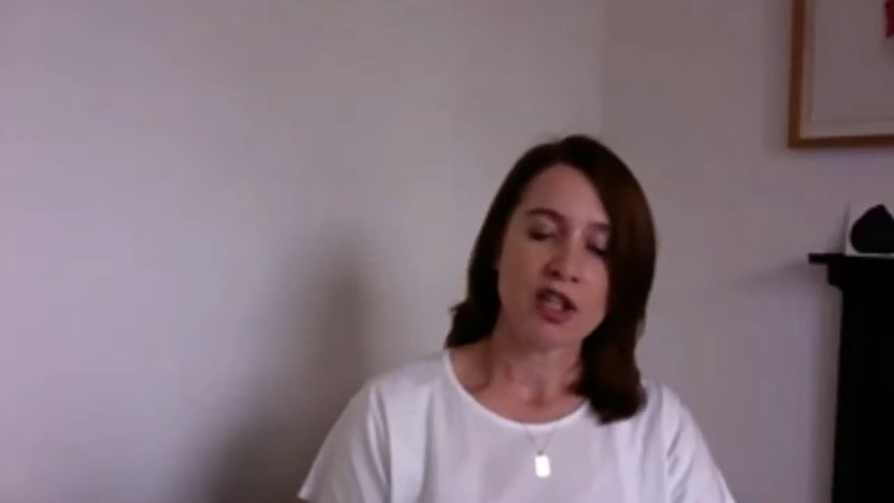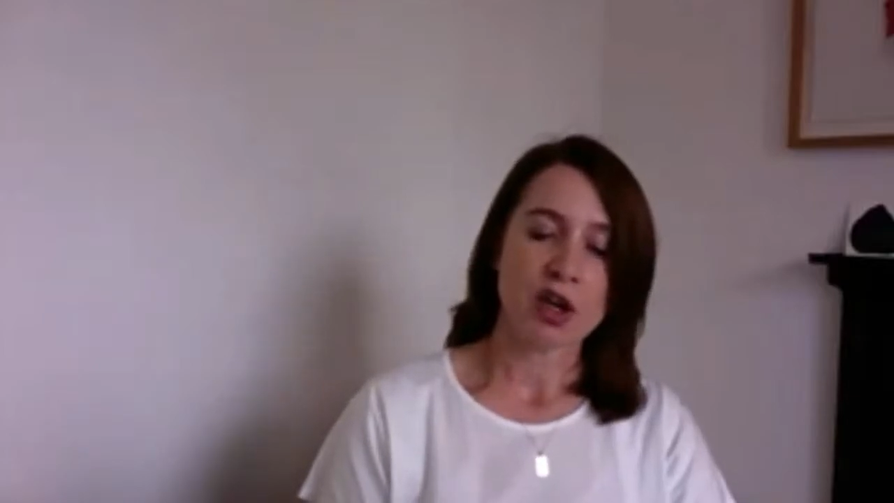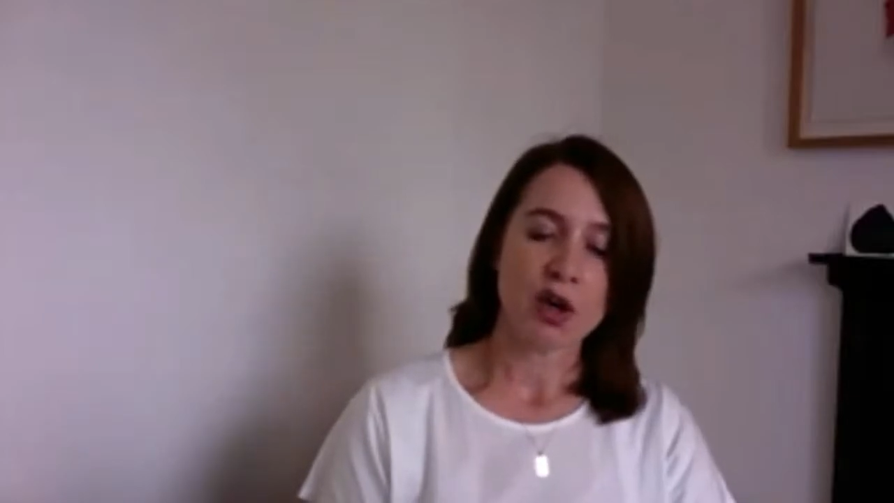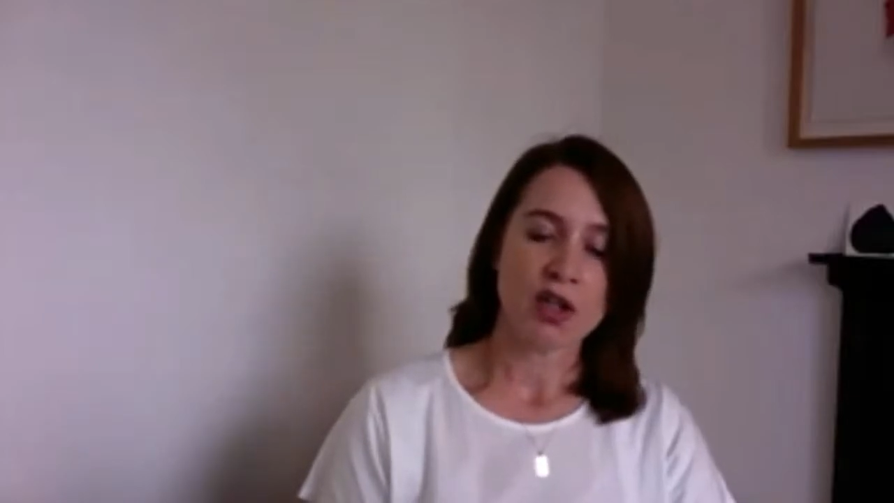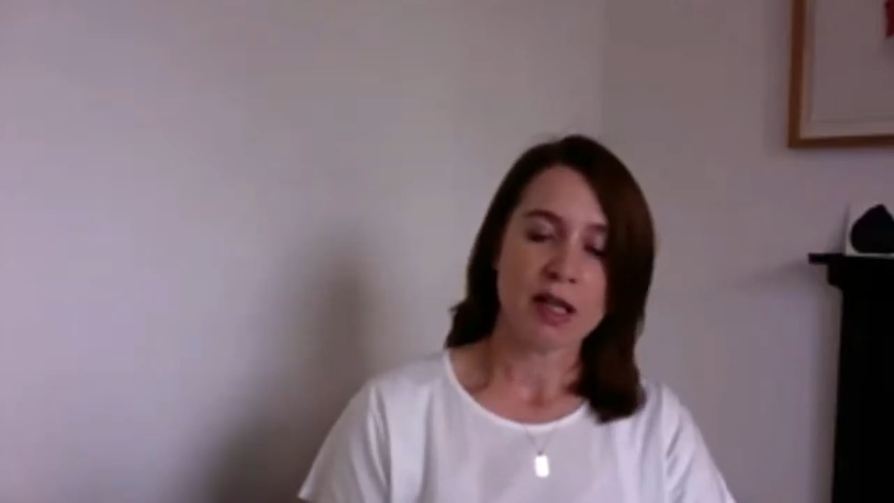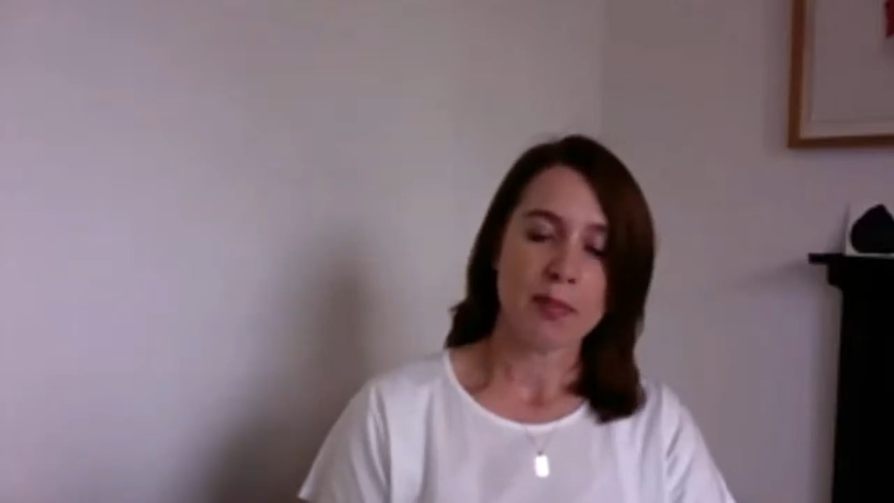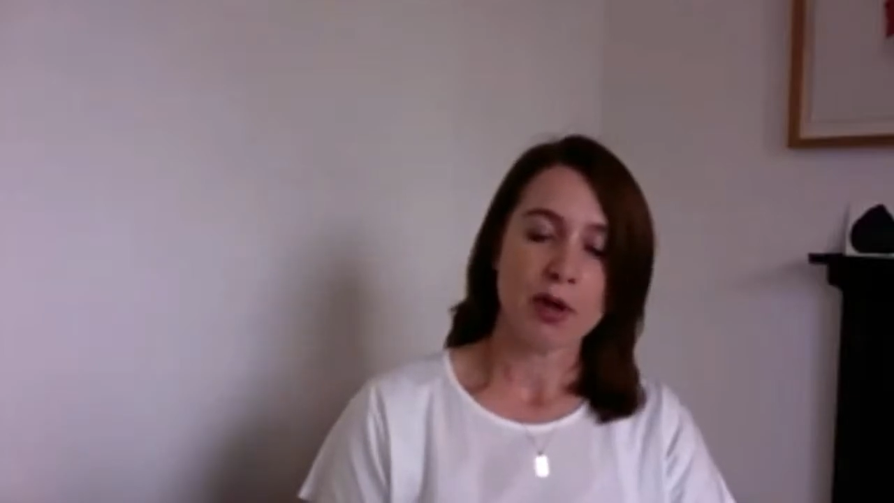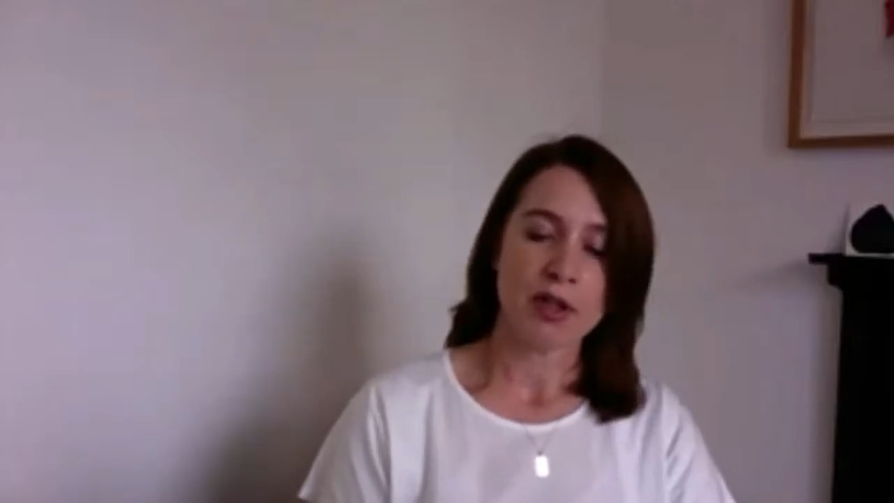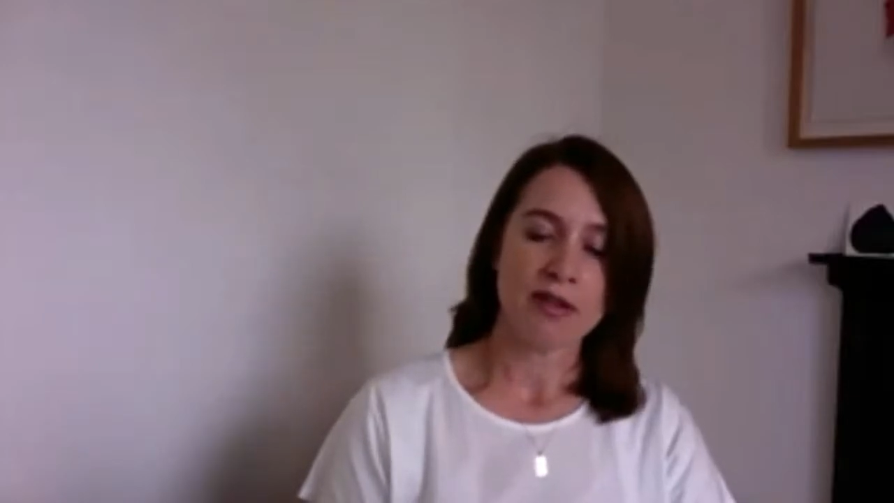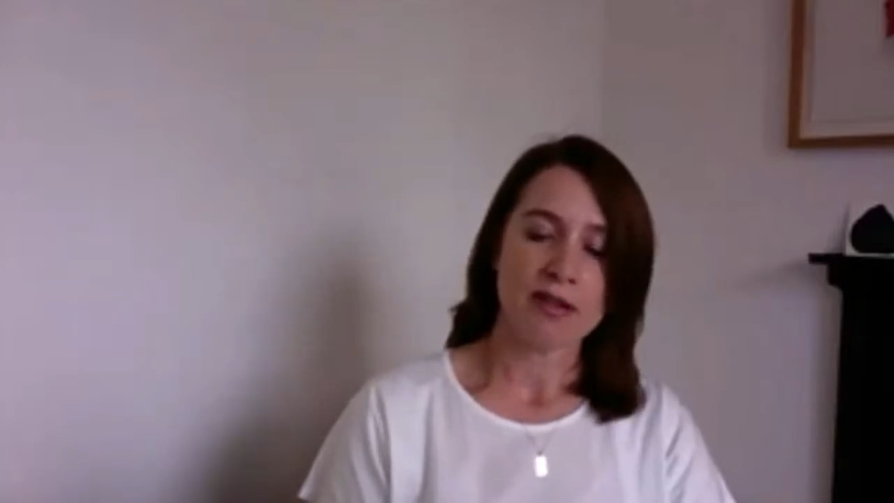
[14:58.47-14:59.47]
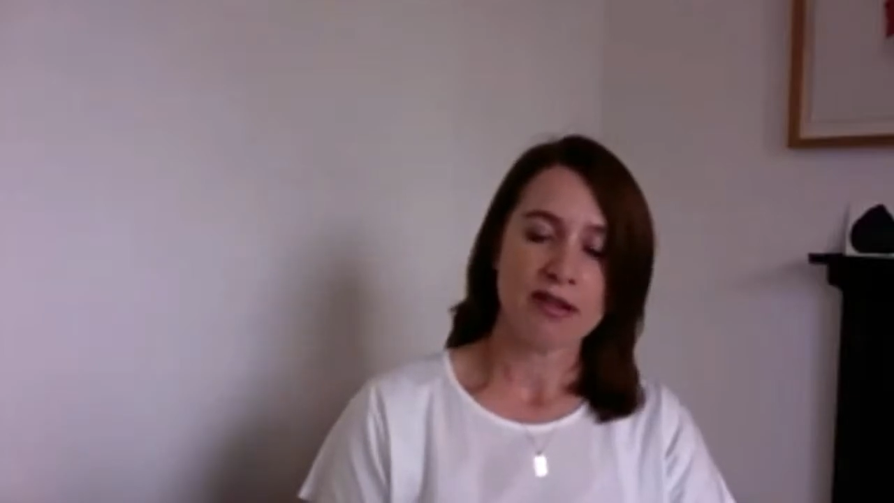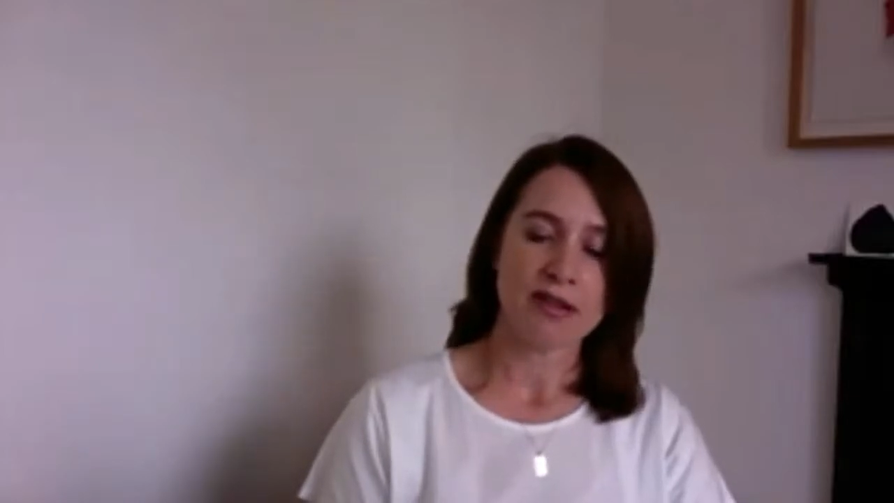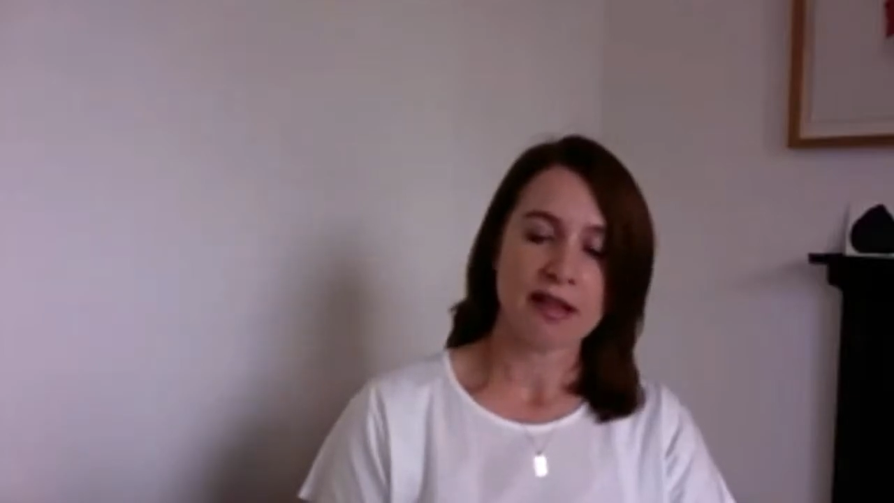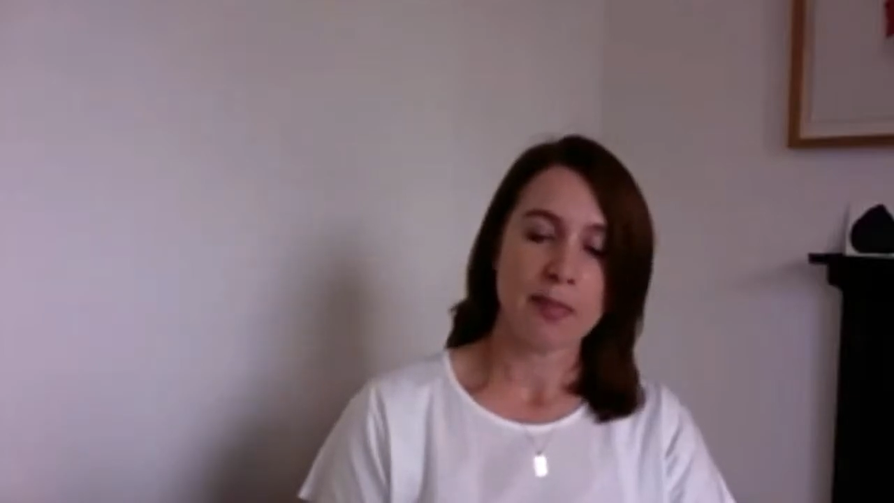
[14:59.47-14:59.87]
tugged at the buttons,